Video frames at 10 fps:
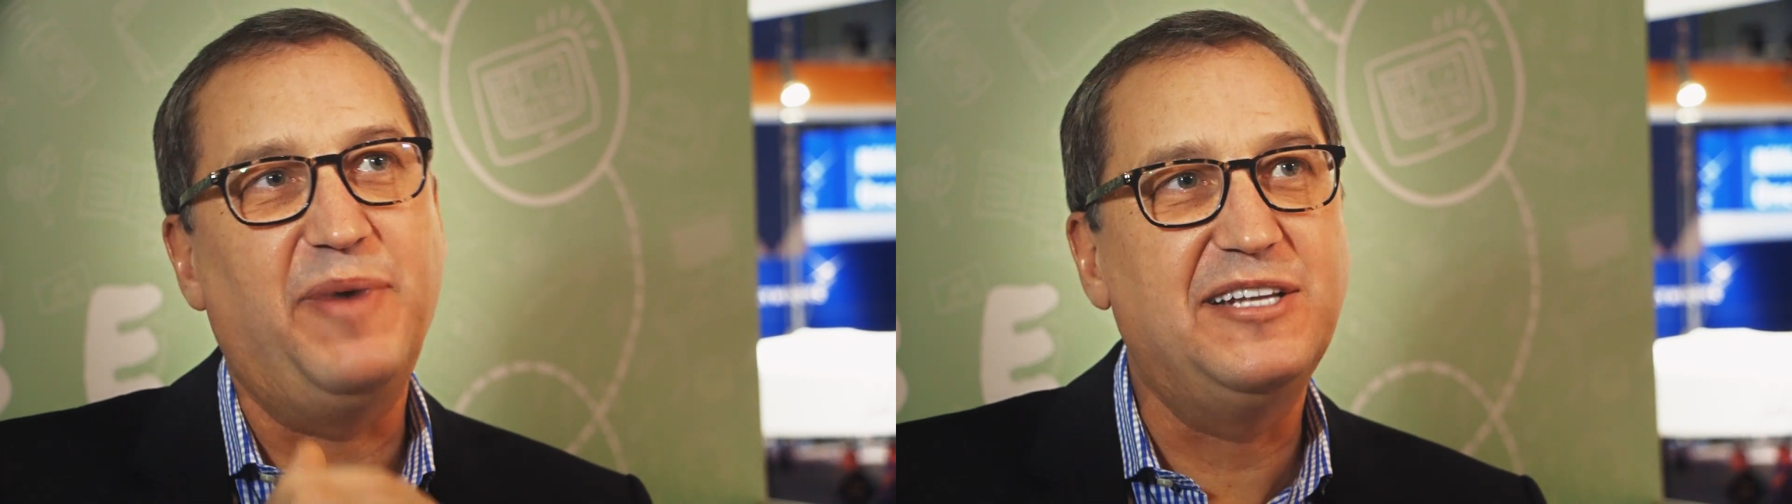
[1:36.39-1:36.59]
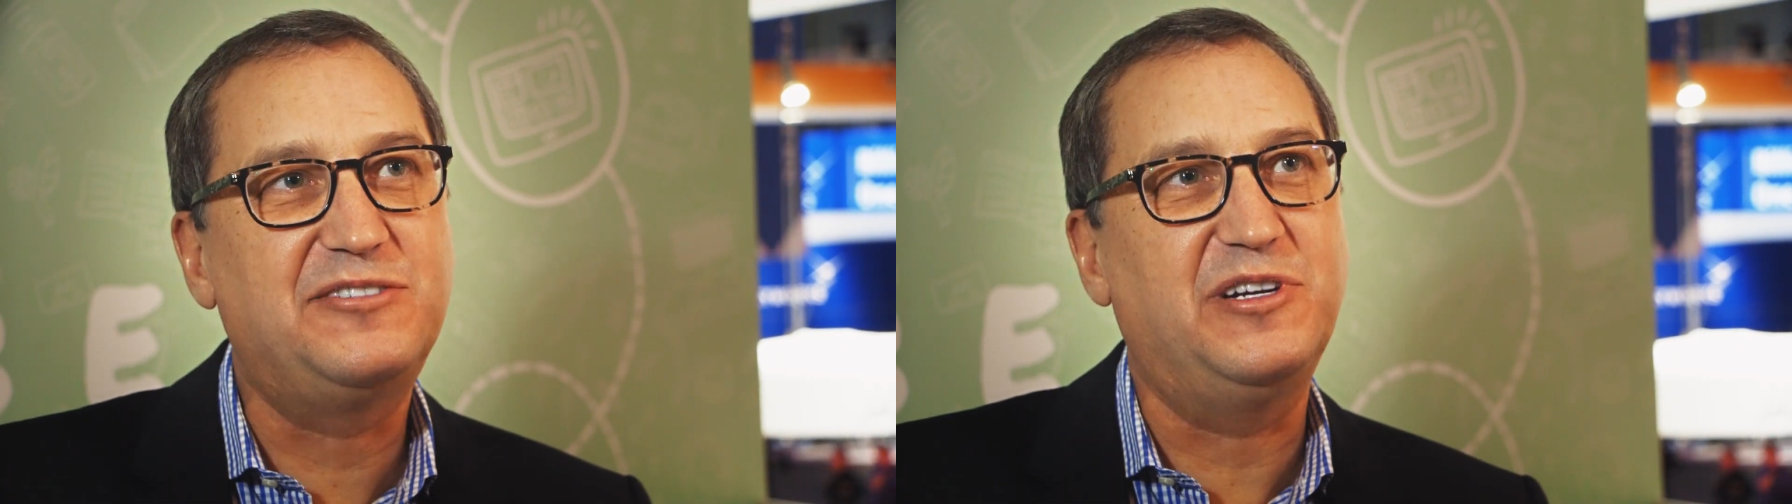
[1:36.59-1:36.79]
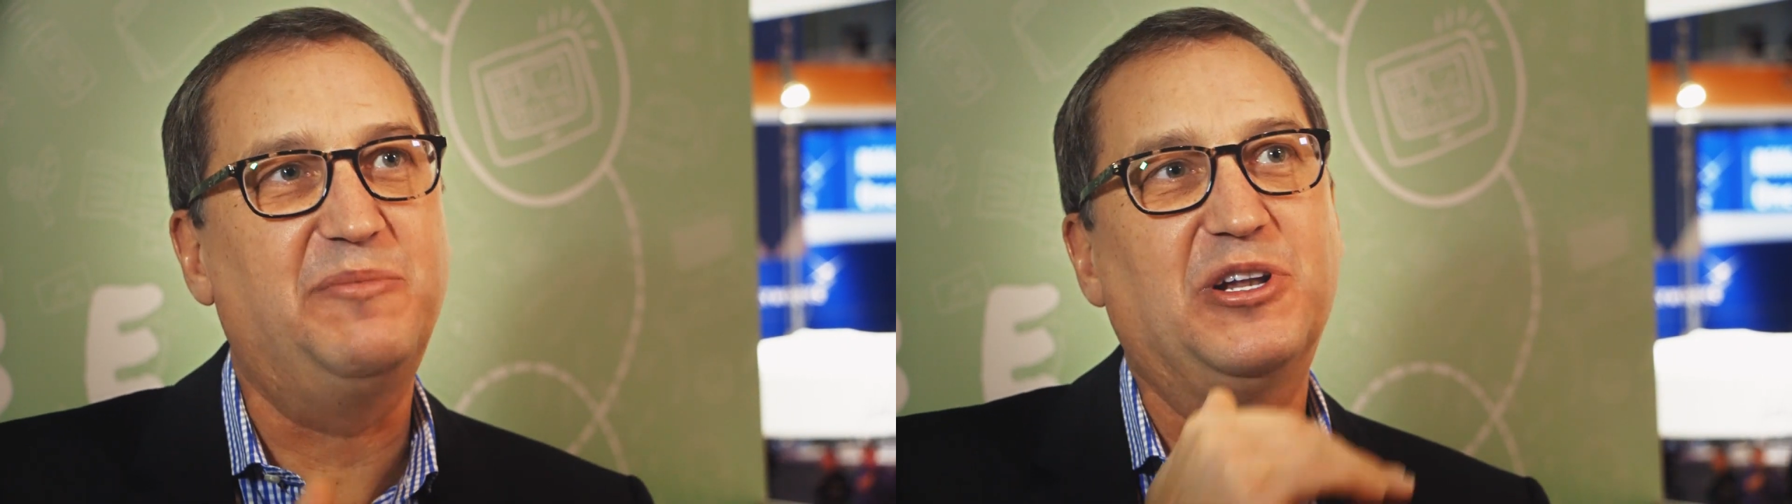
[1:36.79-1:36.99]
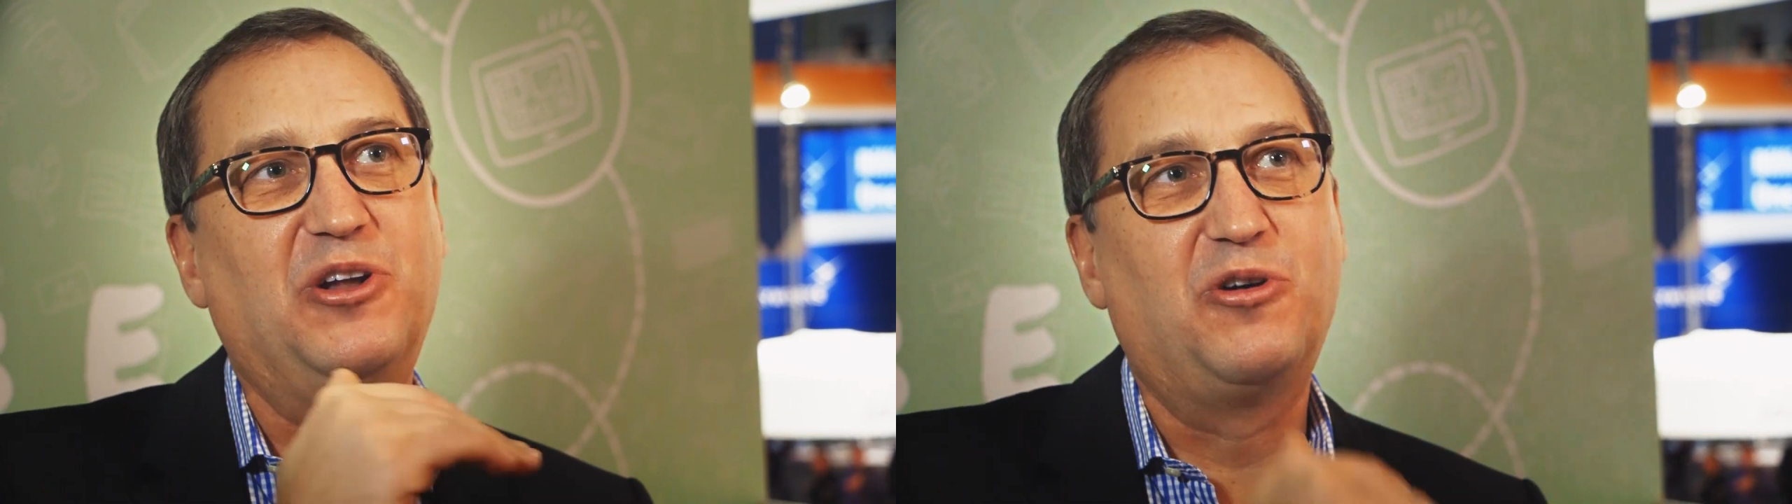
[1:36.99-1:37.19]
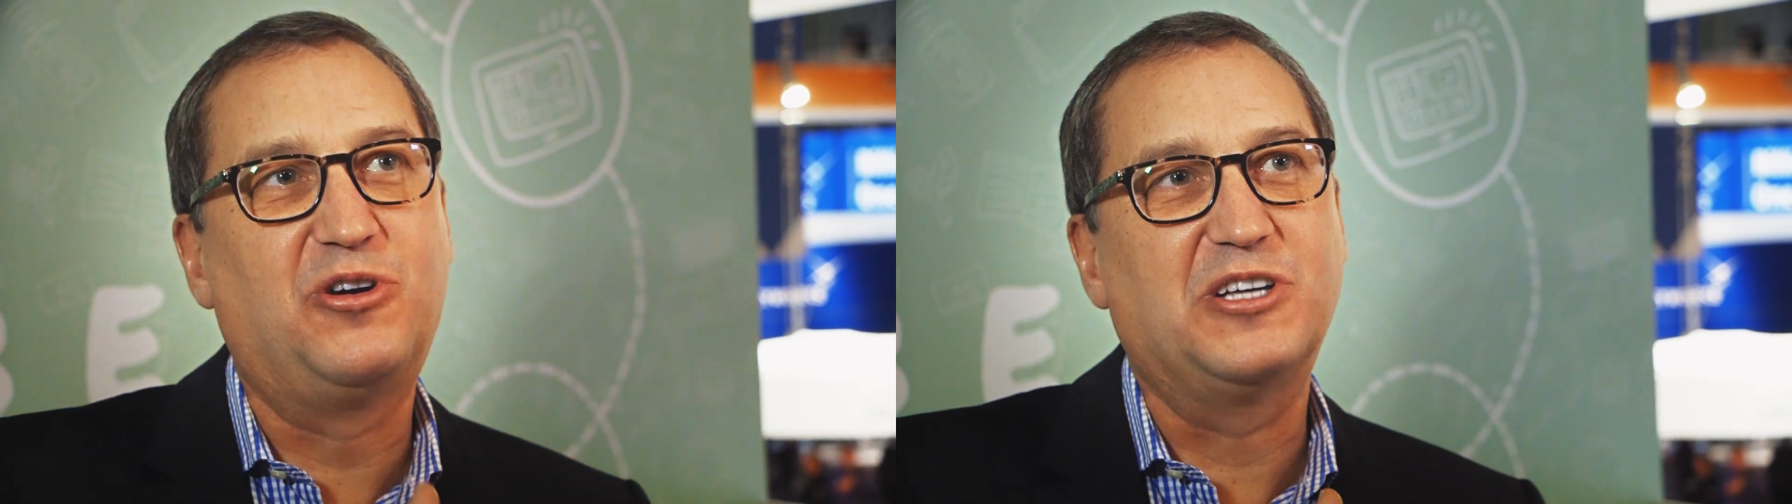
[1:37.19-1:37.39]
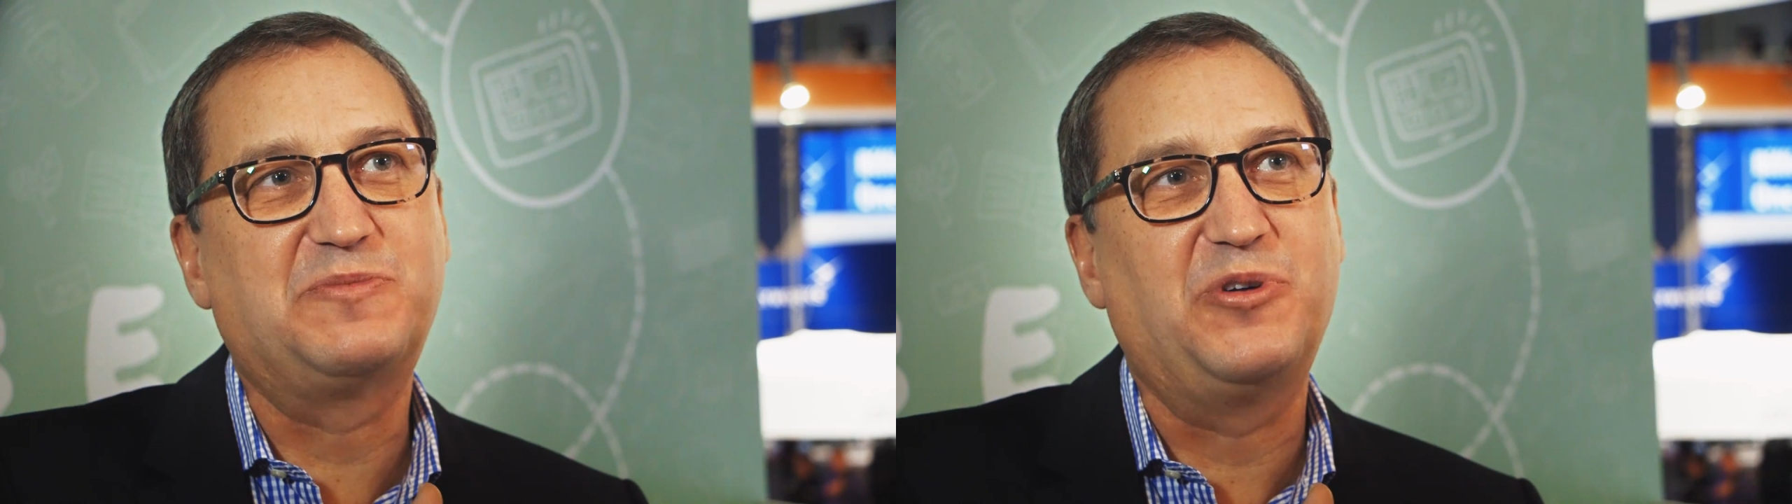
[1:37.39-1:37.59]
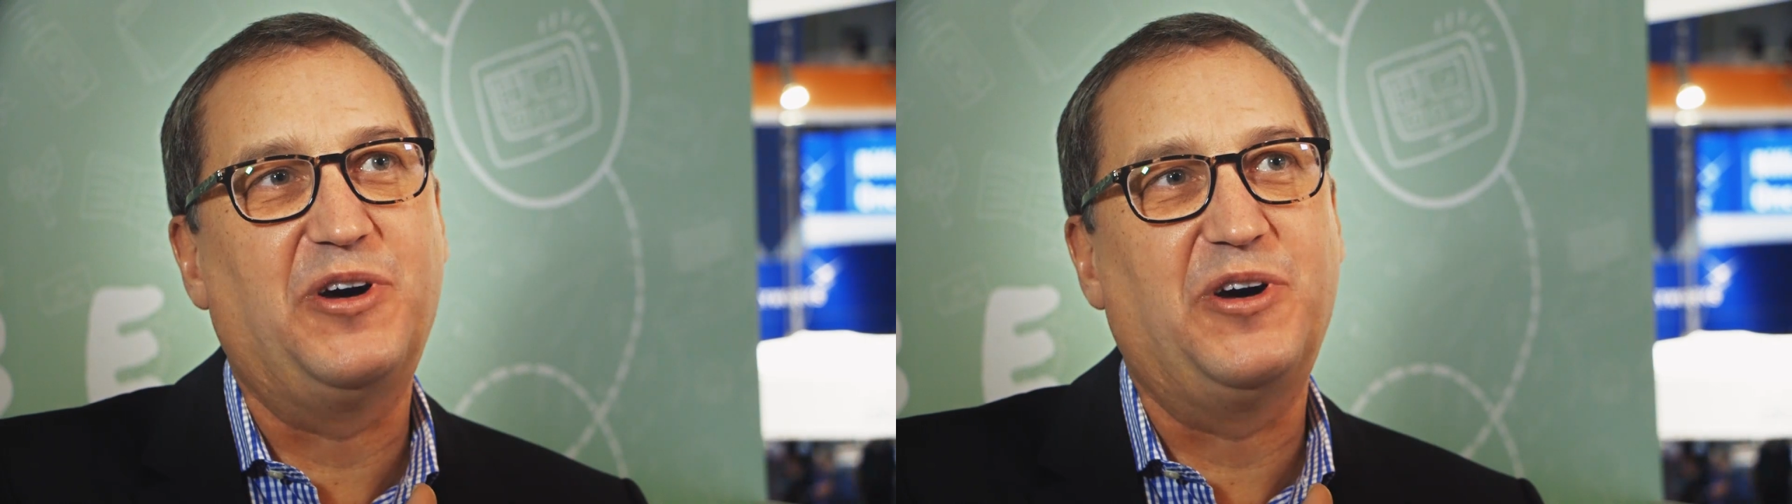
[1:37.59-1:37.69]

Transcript: mainstream and low-cost